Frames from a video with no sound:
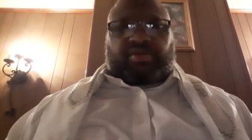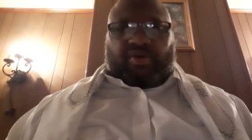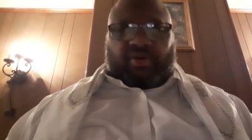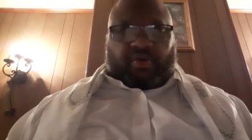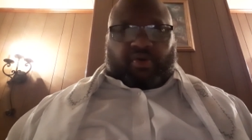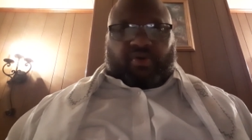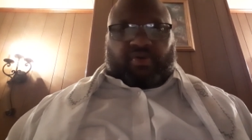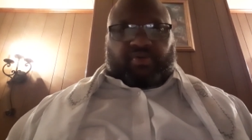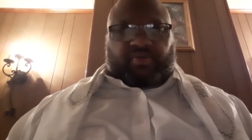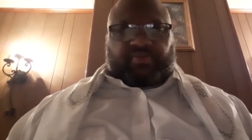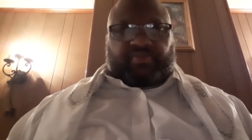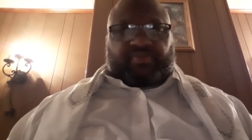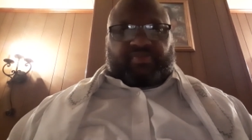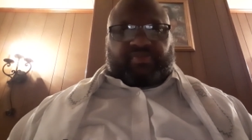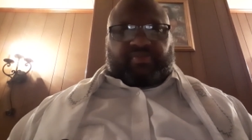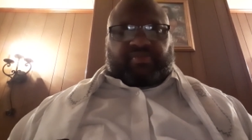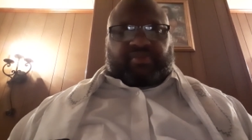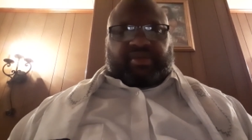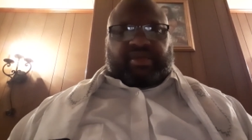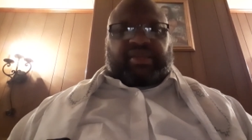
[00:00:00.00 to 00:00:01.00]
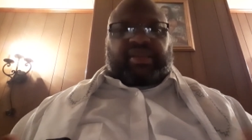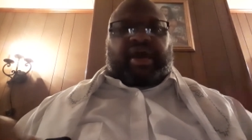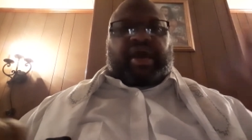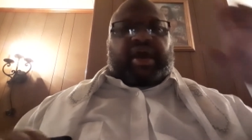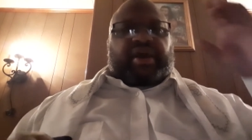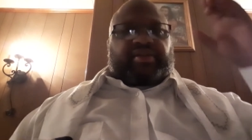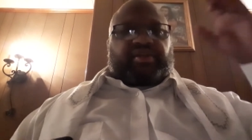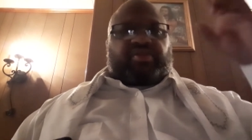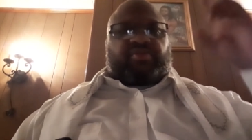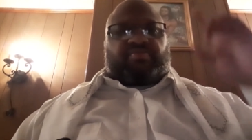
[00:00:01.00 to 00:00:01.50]
all and
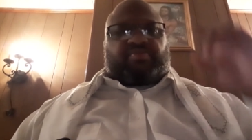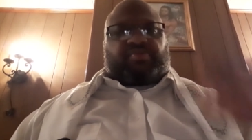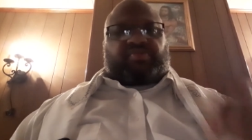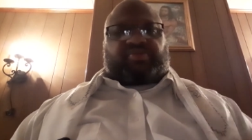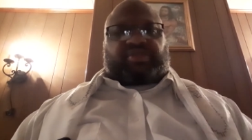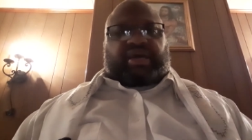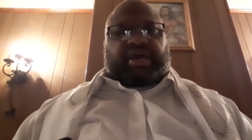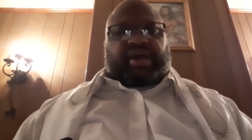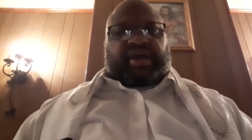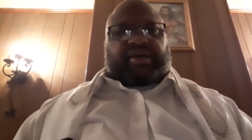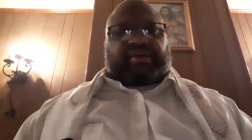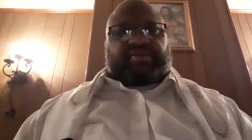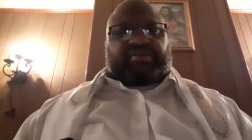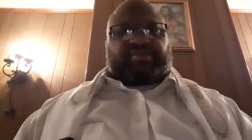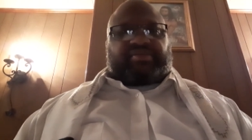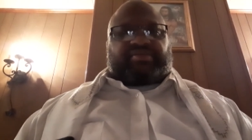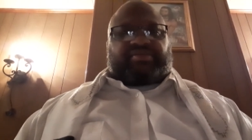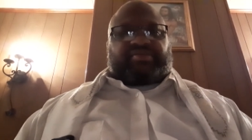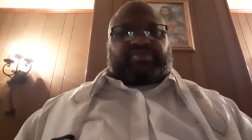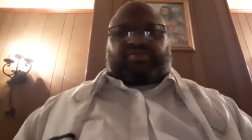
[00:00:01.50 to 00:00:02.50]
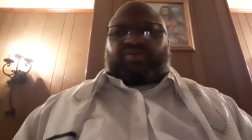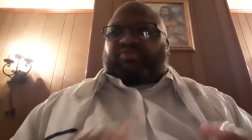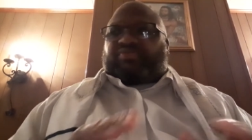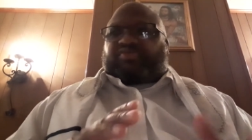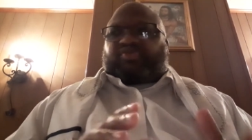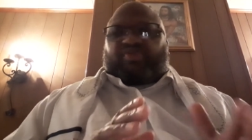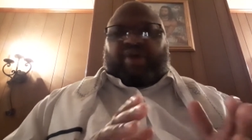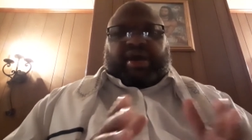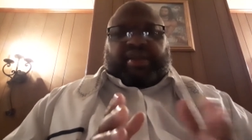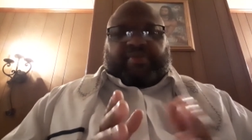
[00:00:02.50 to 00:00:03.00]
honor the Most High? Don't
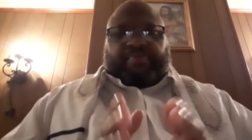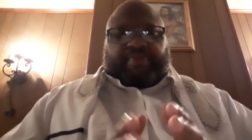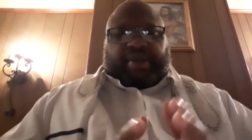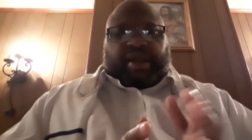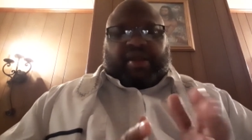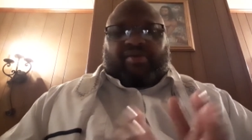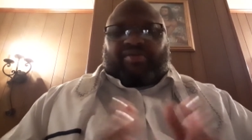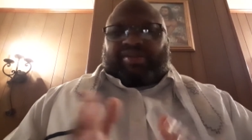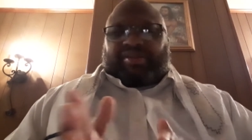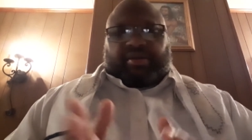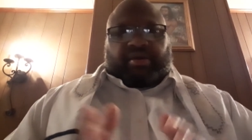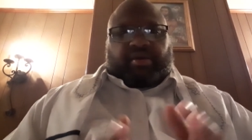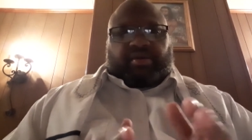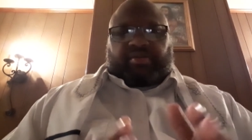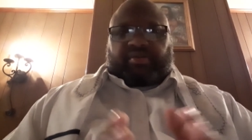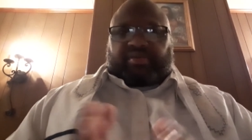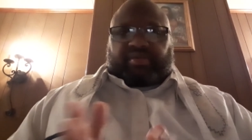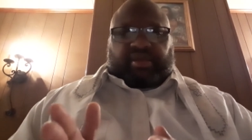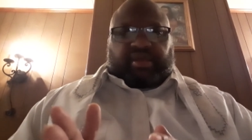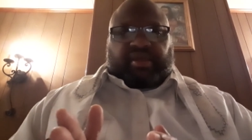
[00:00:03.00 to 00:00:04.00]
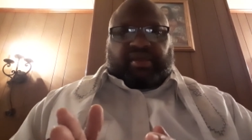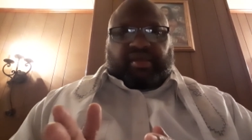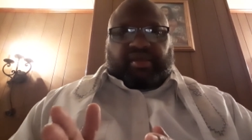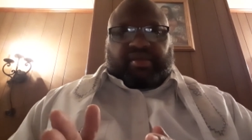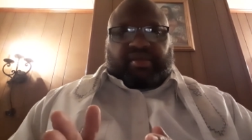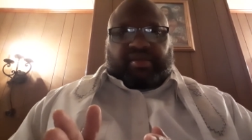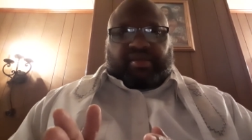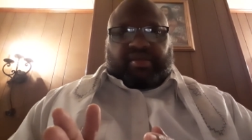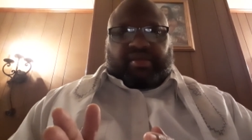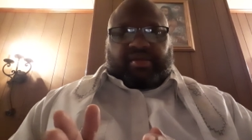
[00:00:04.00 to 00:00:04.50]
try to parallel the thing.
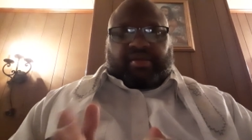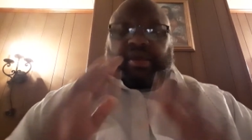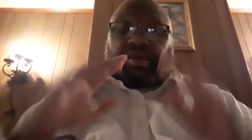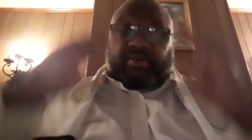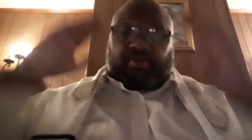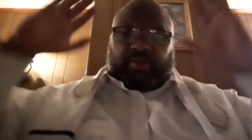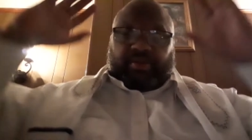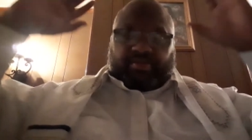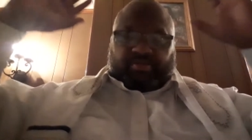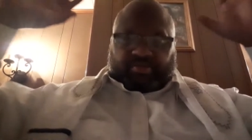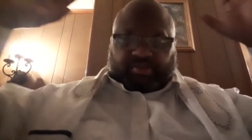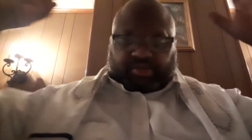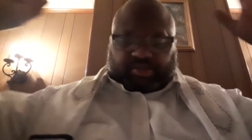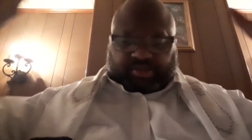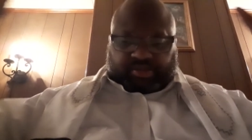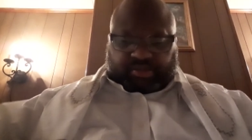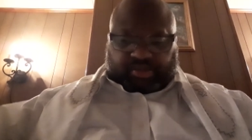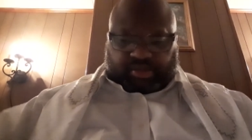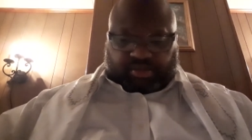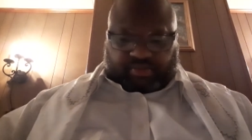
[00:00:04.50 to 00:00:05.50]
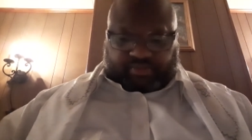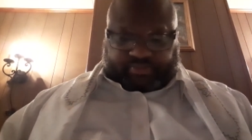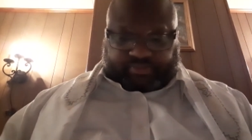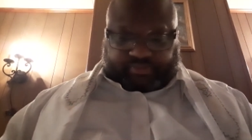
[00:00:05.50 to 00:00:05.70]
Anyway, let's continue.